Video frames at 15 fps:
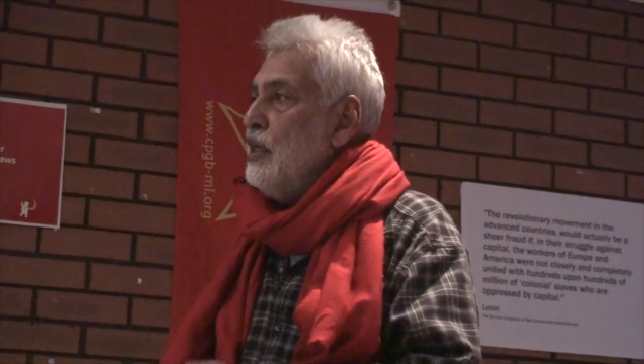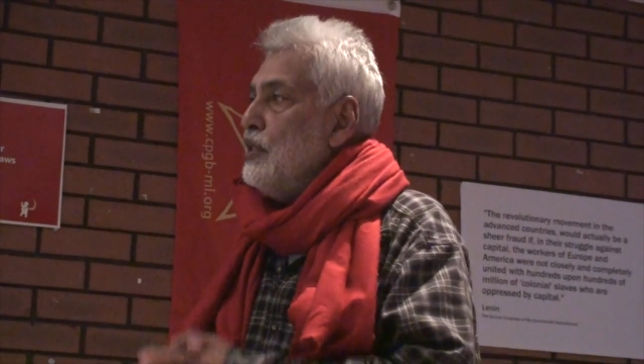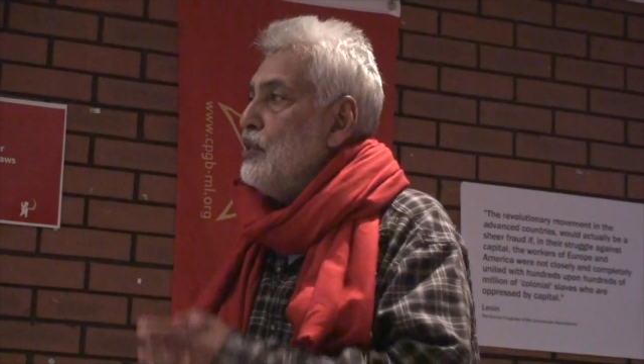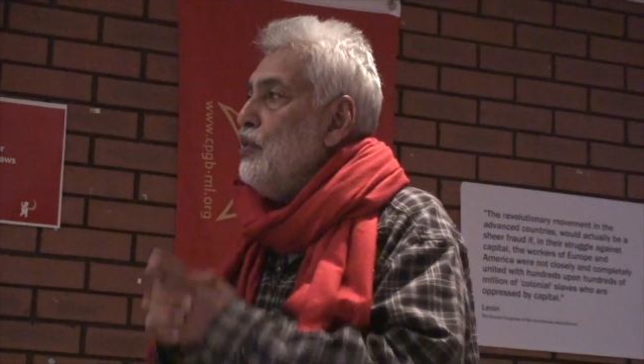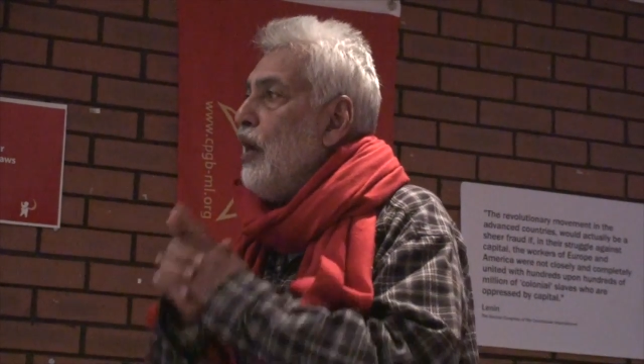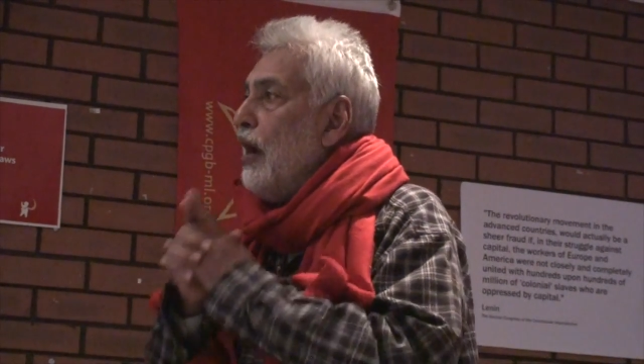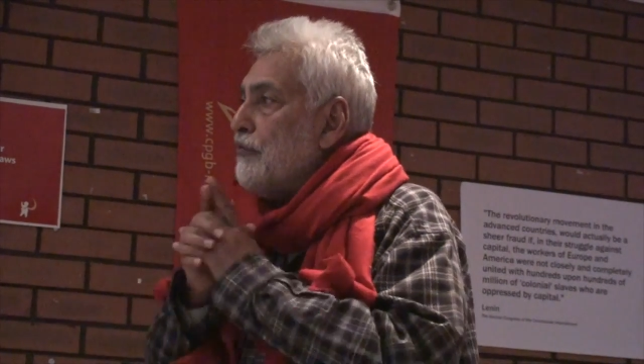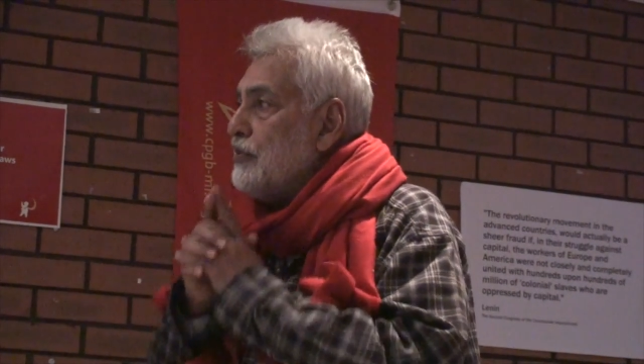
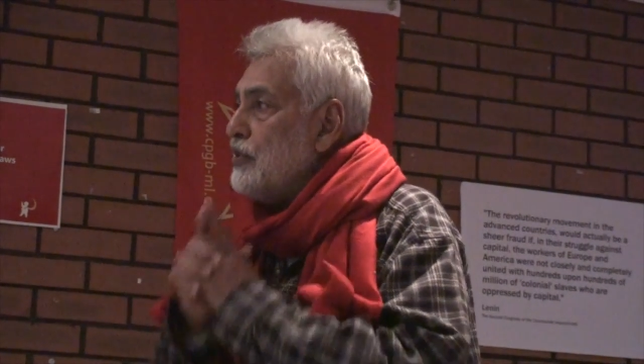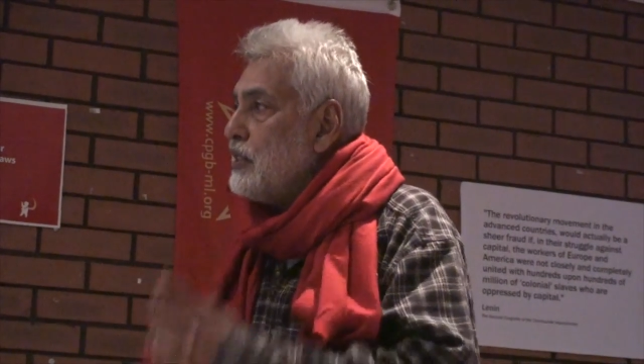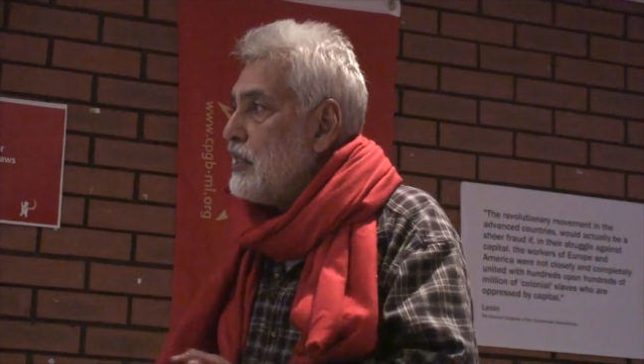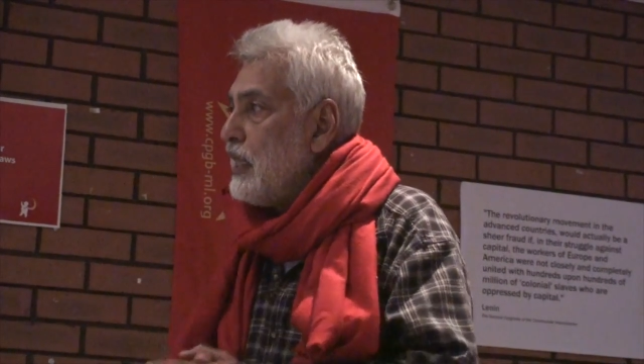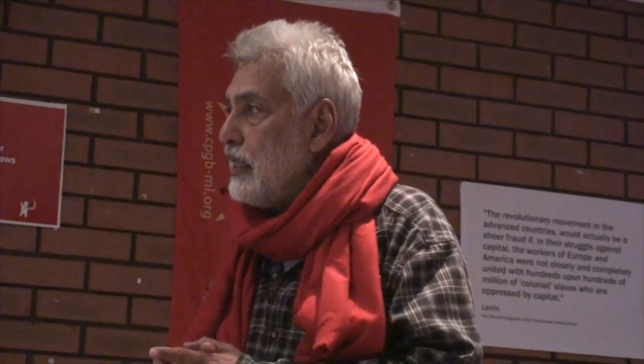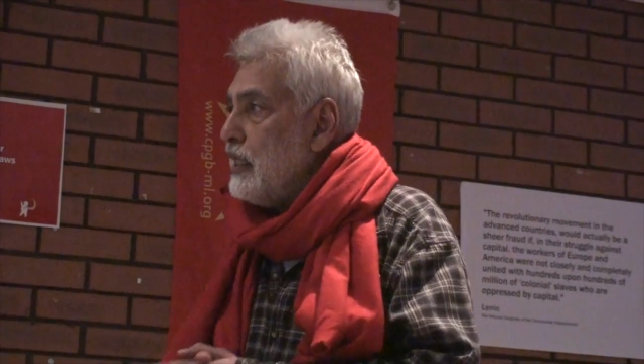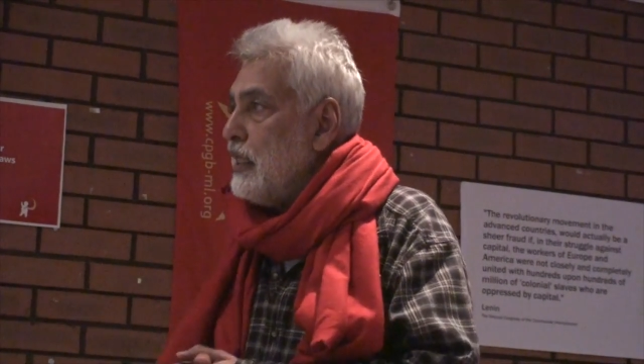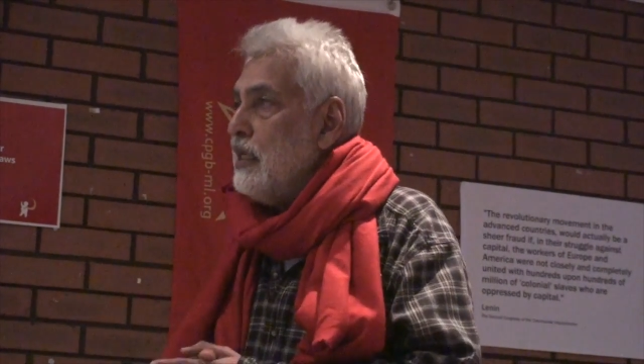You have to
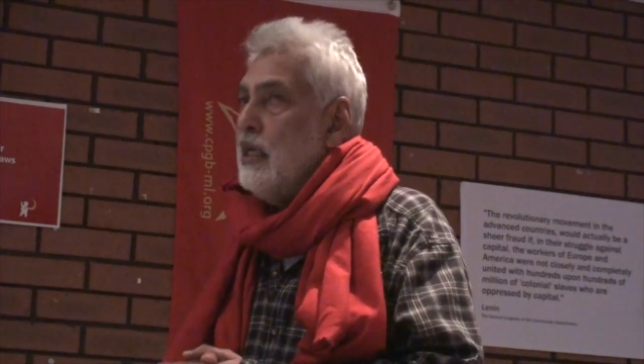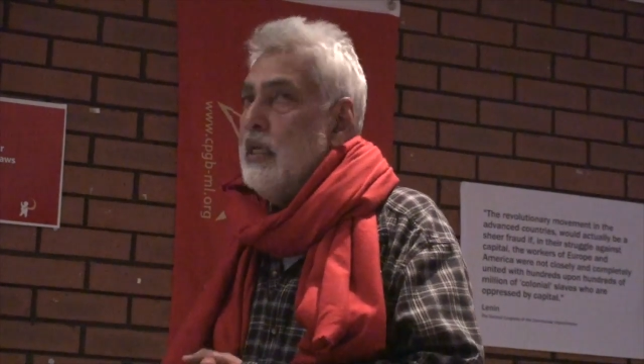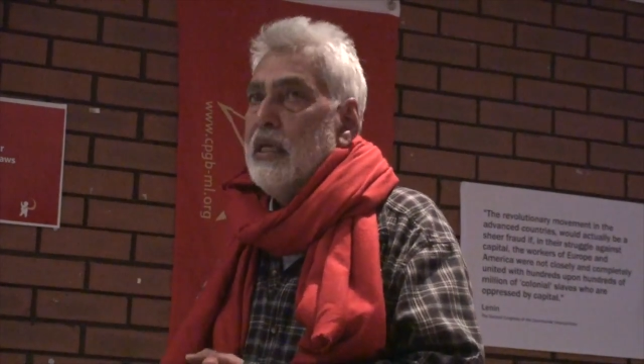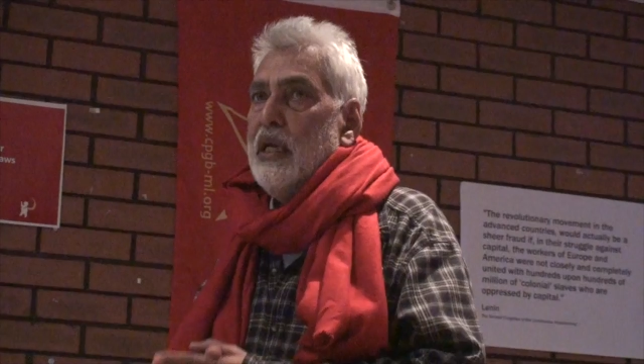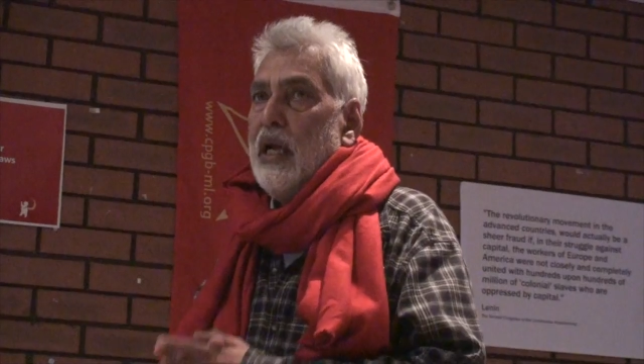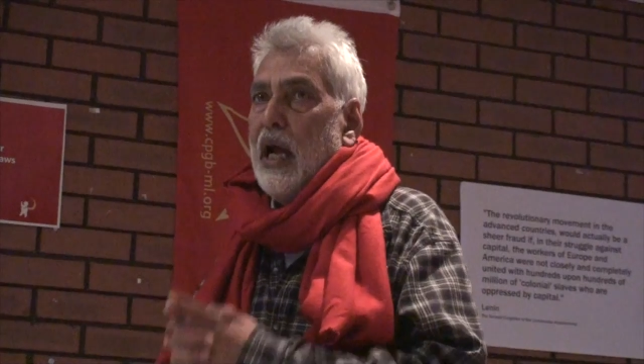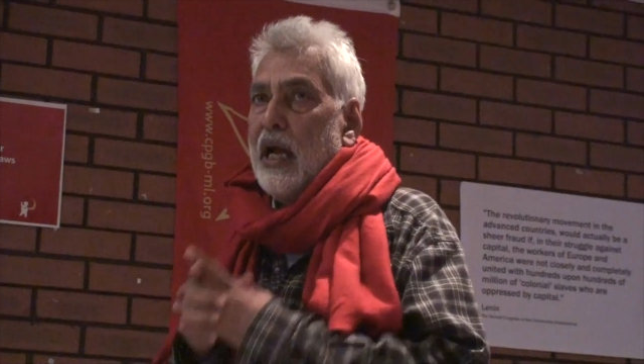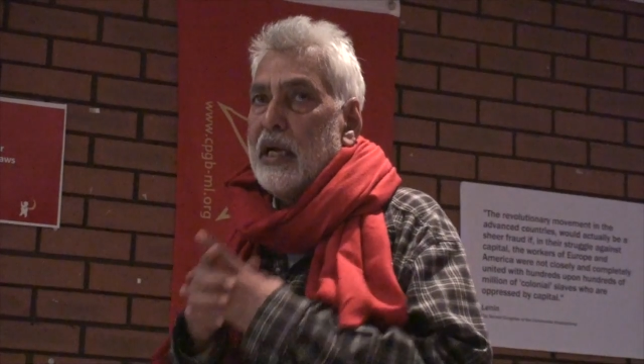study,
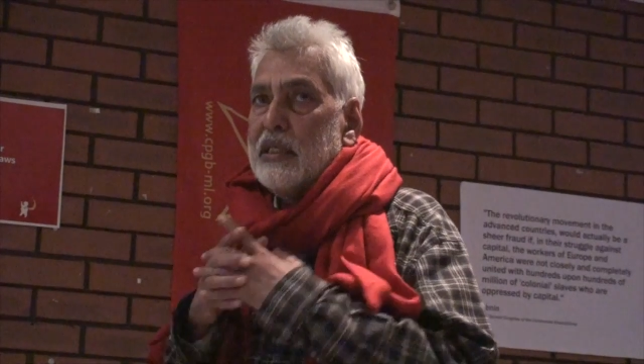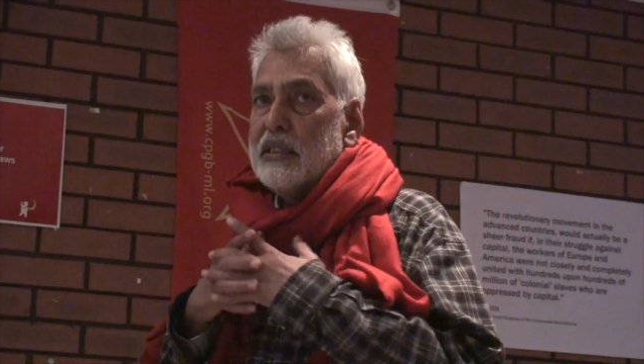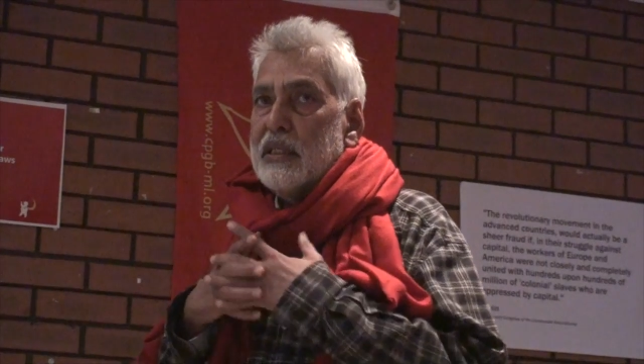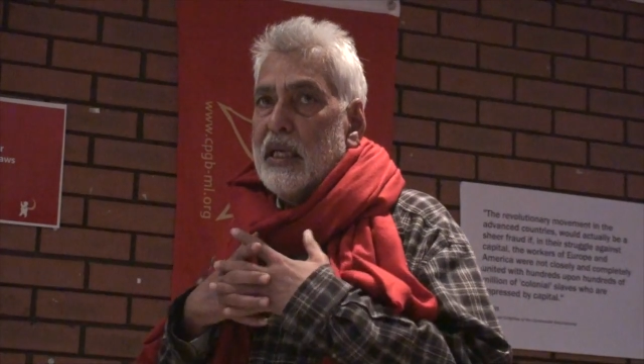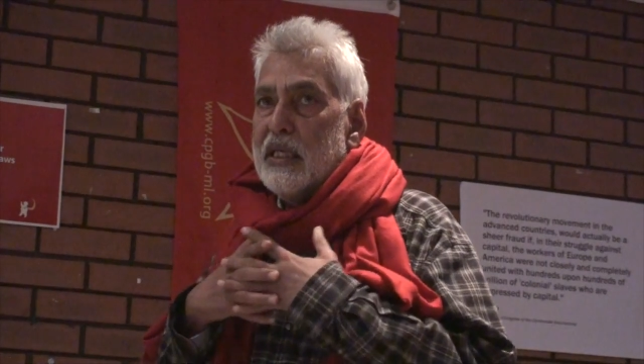and